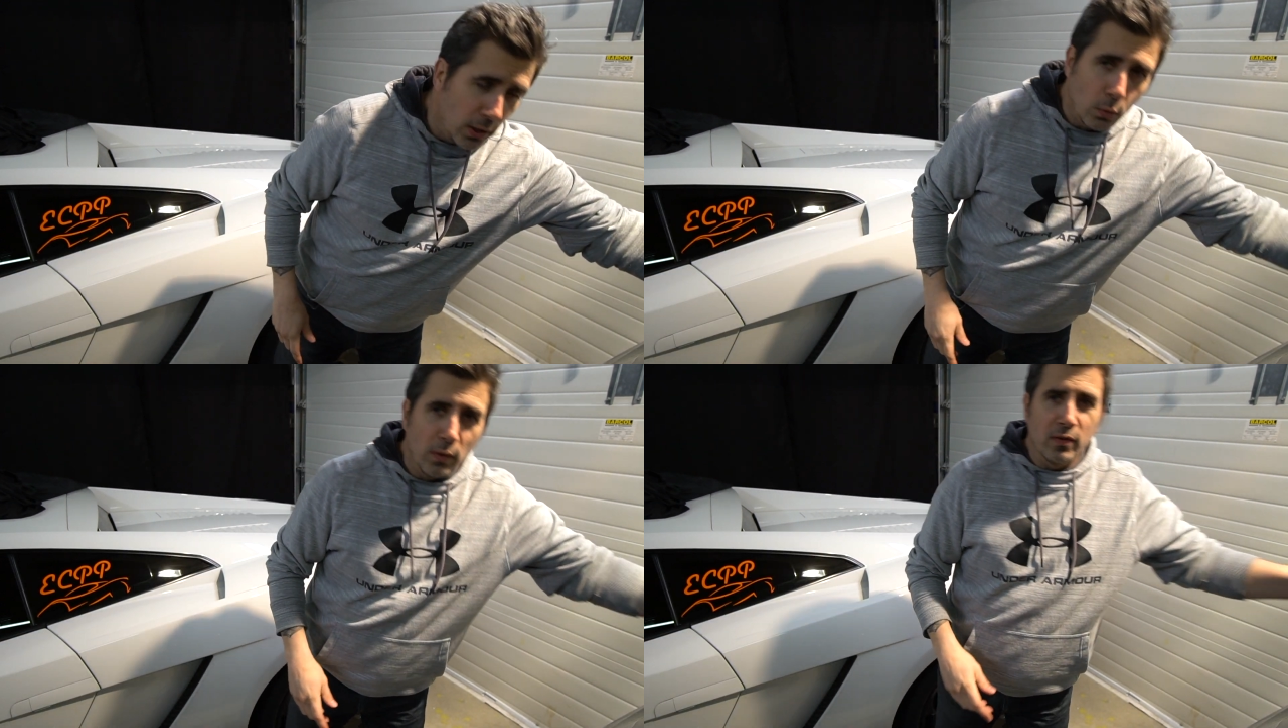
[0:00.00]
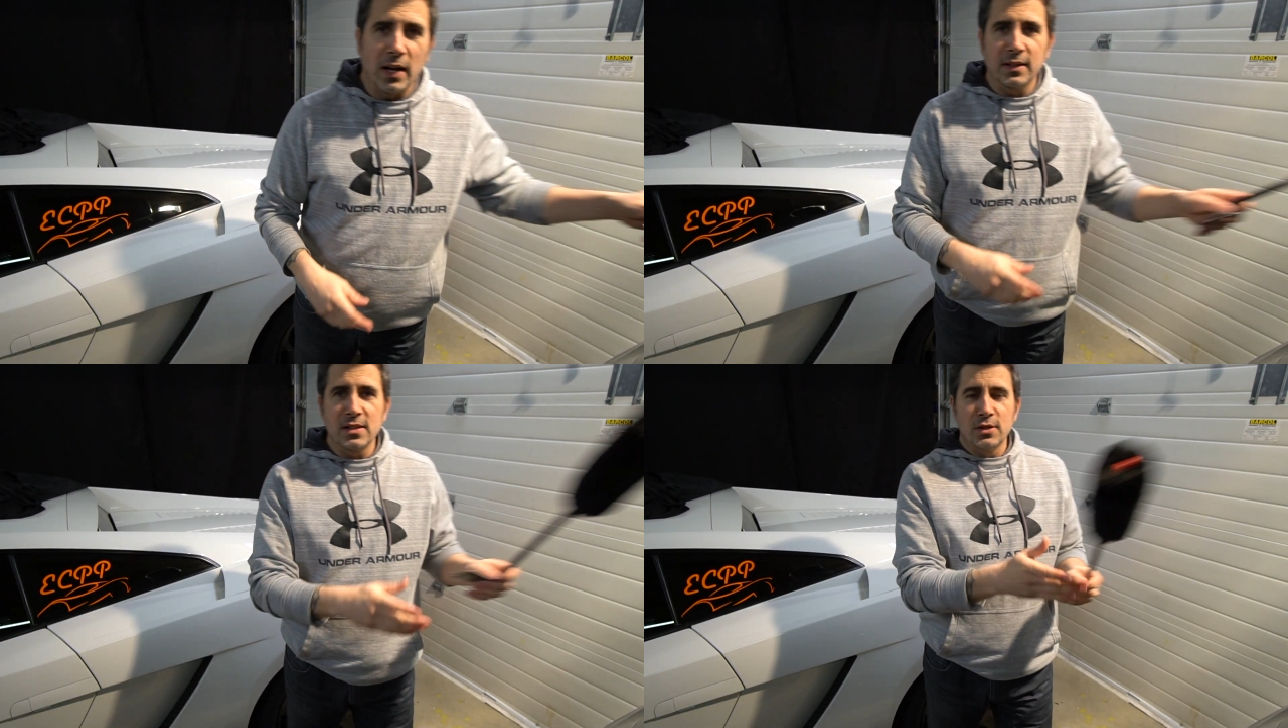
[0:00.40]
we've
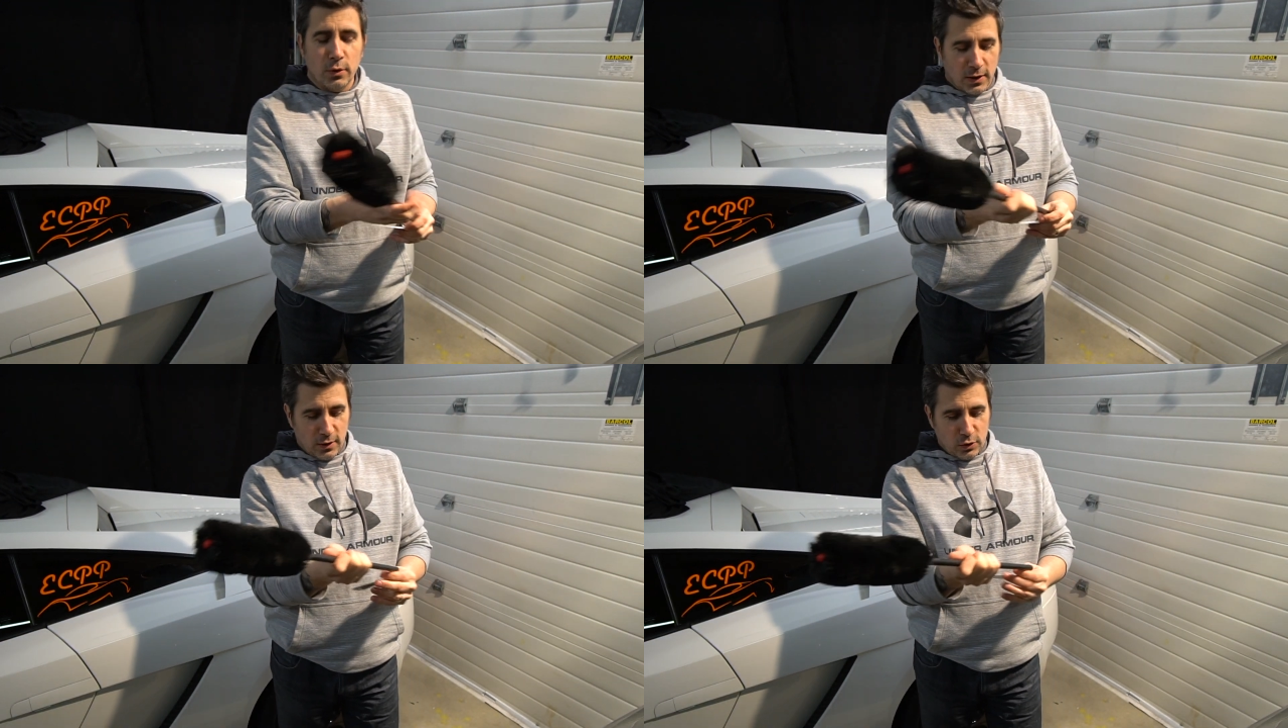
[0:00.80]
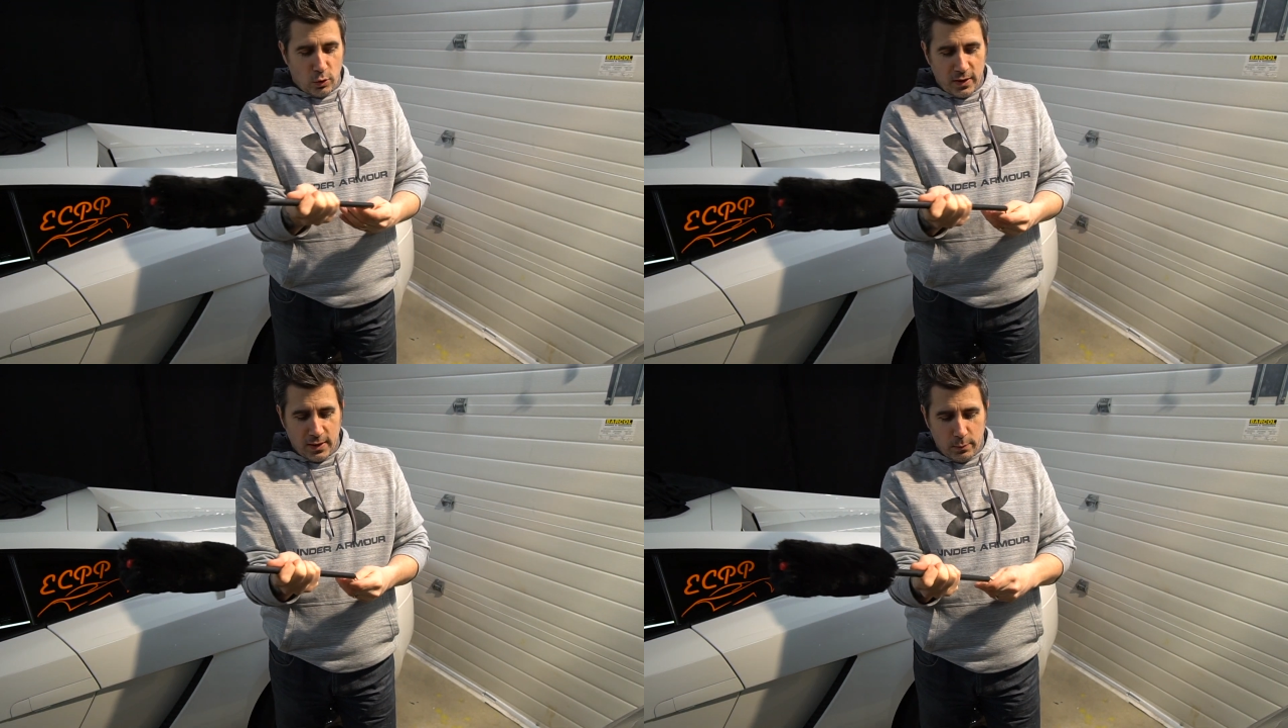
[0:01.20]
got this new little
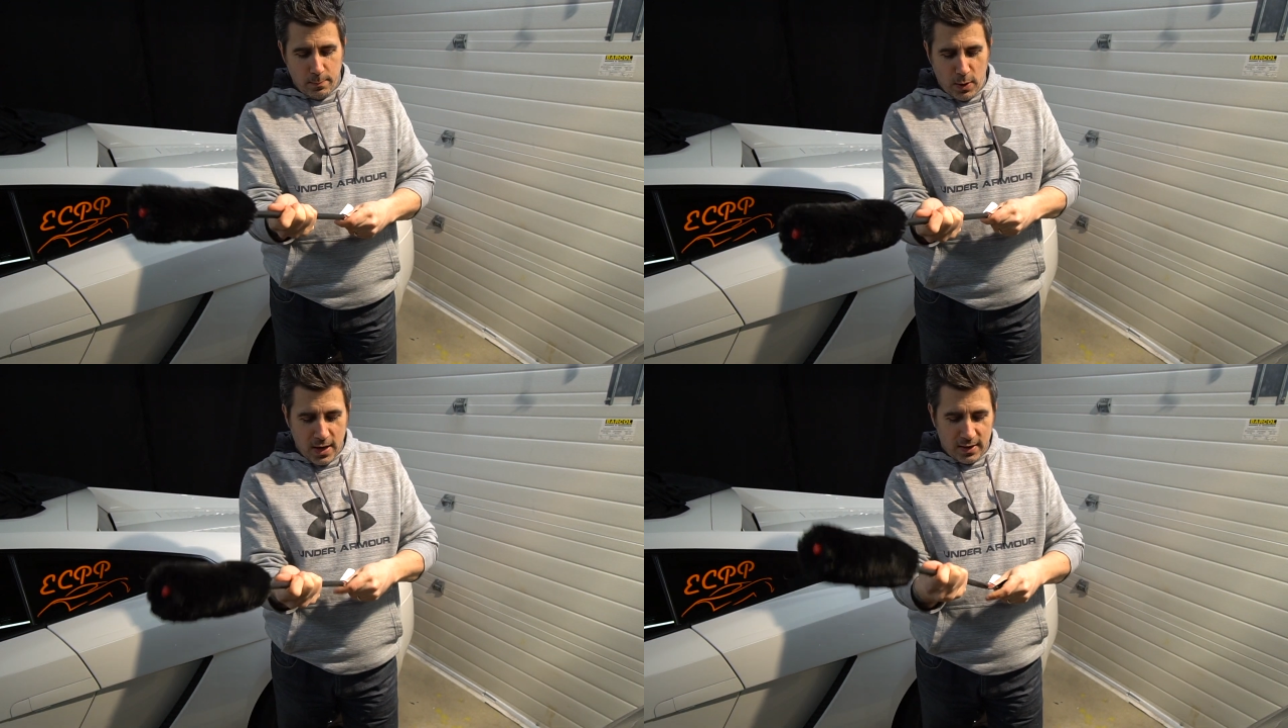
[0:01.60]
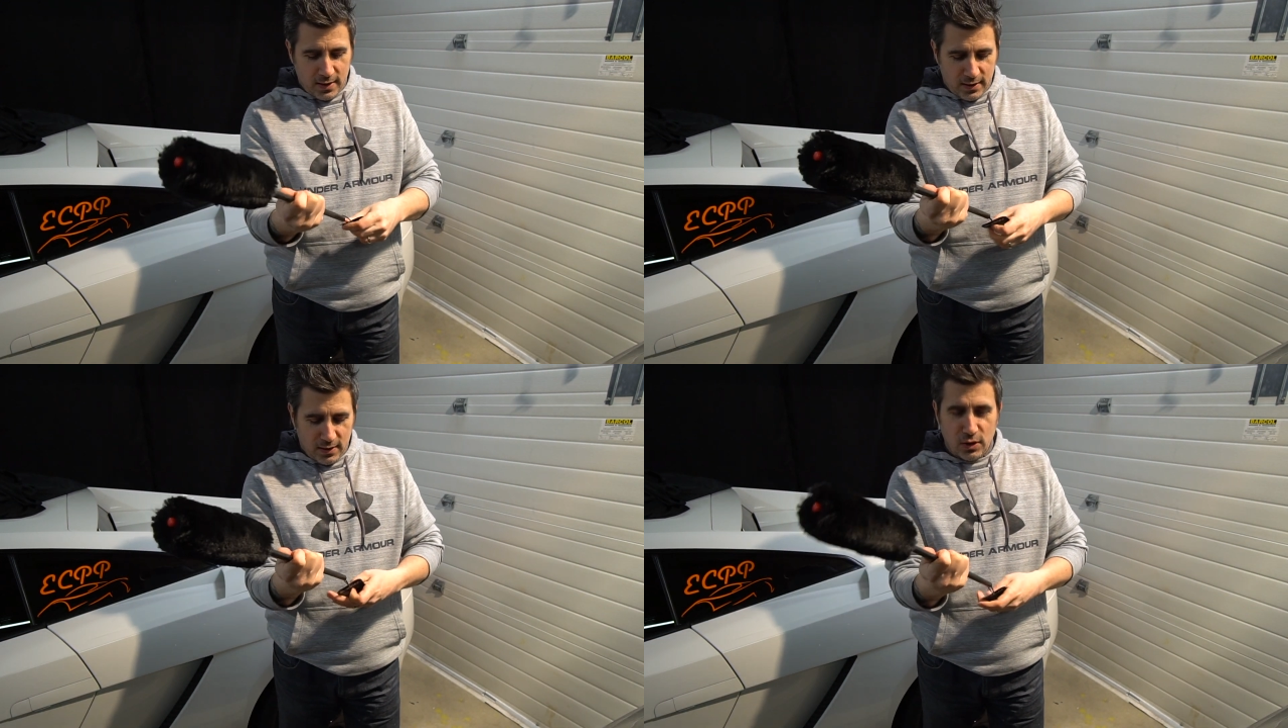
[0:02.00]
toy that we bought,
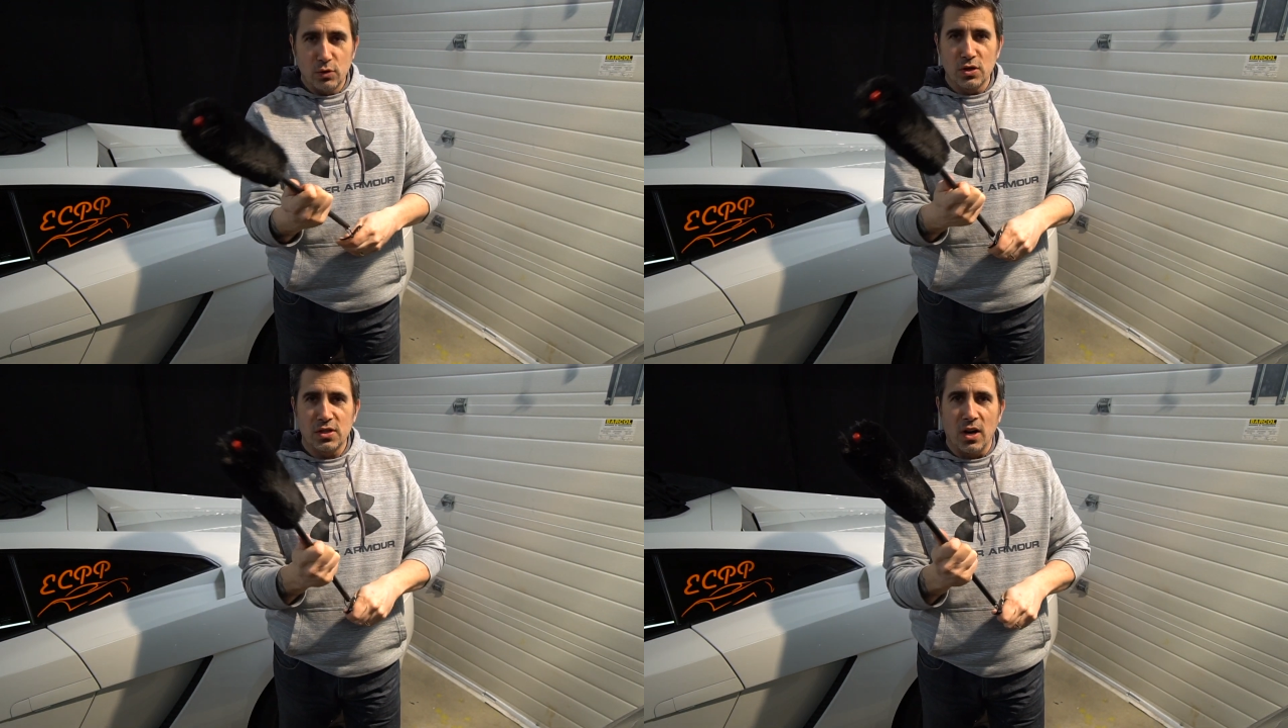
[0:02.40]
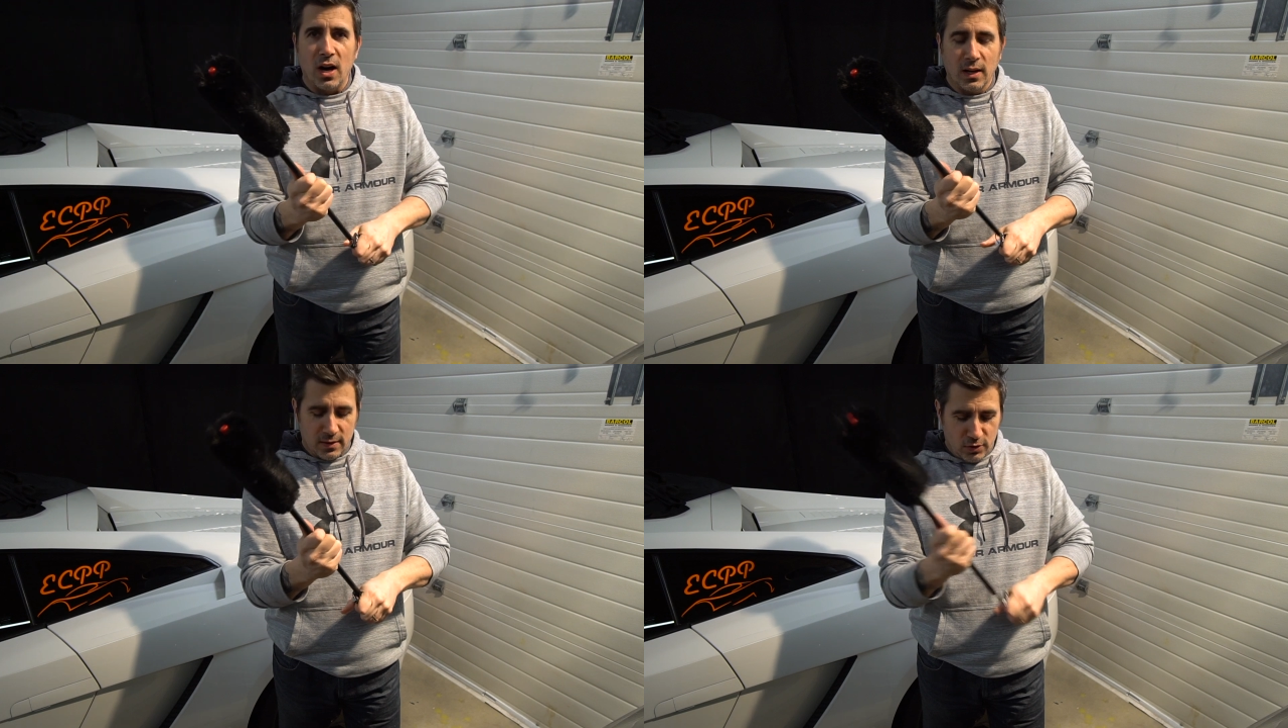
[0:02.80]
you just
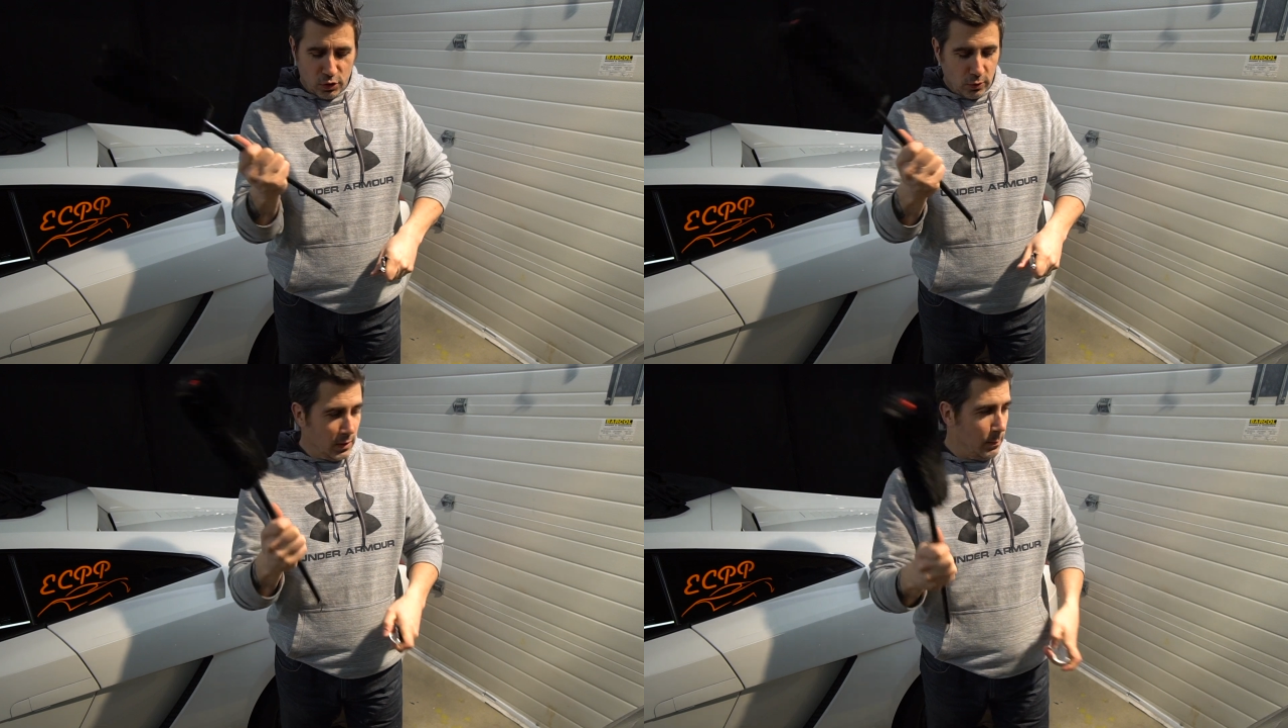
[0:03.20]
saw shortly